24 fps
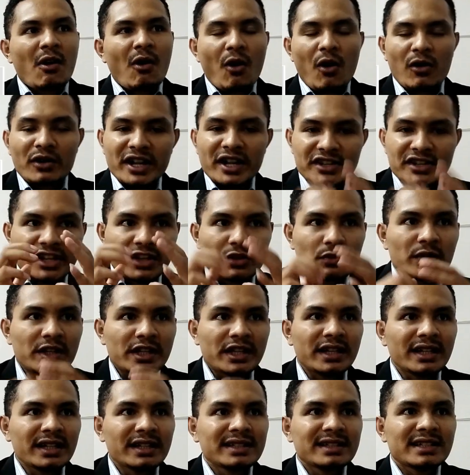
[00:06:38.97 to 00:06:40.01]
Owner's
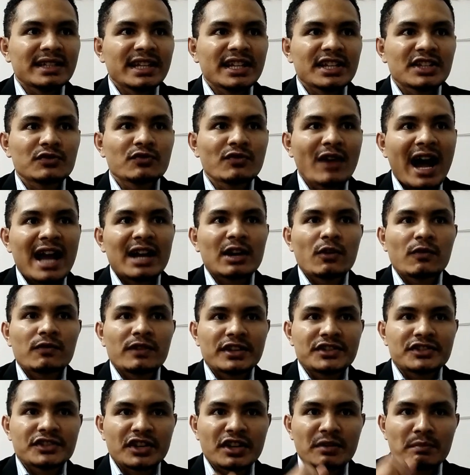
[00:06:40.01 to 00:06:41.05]
equity is one of
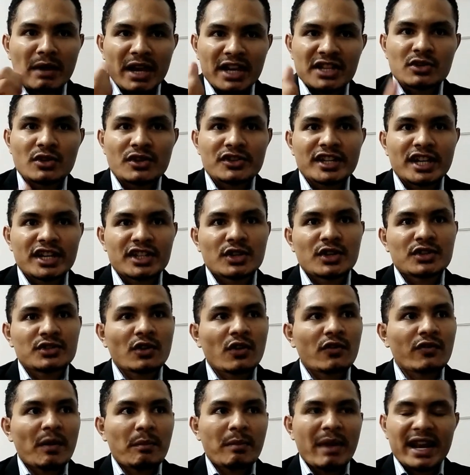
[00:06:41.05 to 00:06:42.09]
the 3 major sections
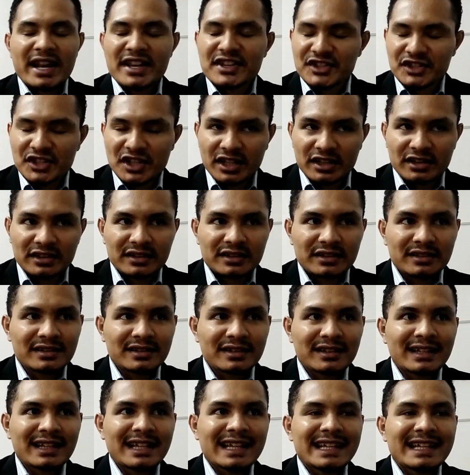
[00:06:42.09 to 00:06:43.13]
of a balance sheet.
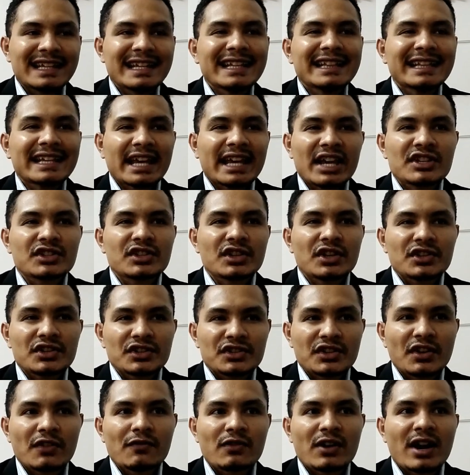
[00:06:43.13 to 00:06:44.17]
It has
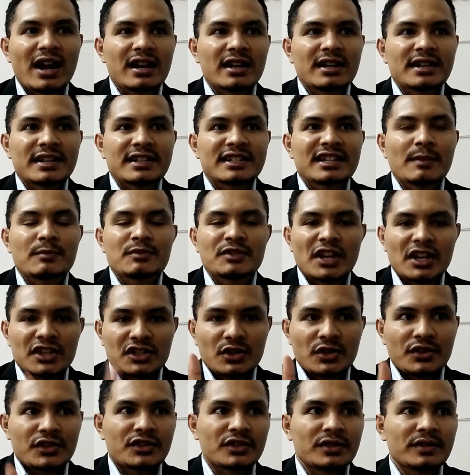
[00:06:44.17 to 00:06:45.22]
several
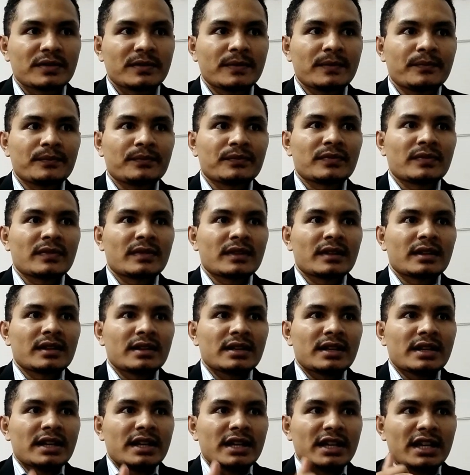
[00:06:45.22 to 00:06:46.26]
subsections.
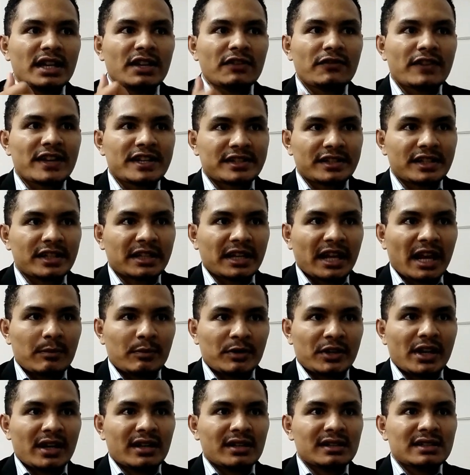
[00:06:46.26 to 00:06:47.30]
Invested
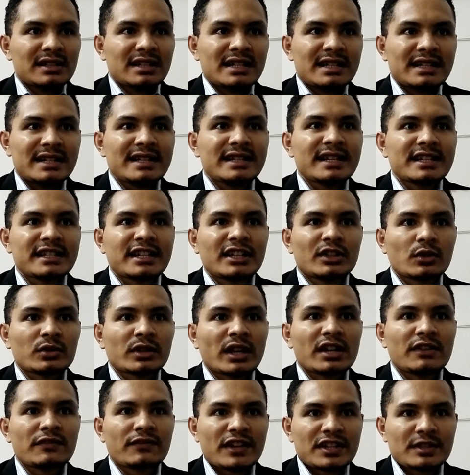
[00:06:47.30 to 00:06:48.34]
capital. This is the
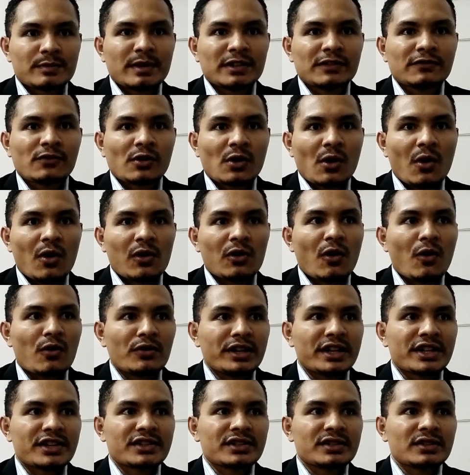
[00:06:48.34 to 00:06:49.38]
total investment for all
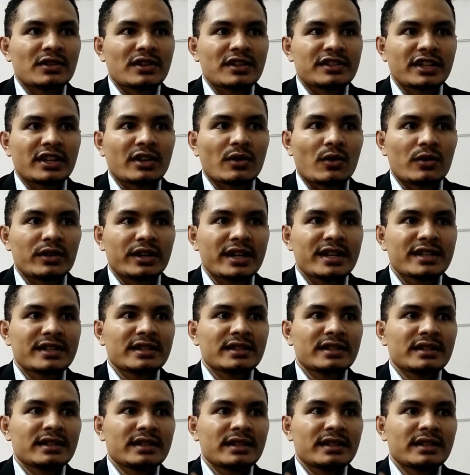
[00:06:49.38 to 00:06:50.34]
owners, shareholders.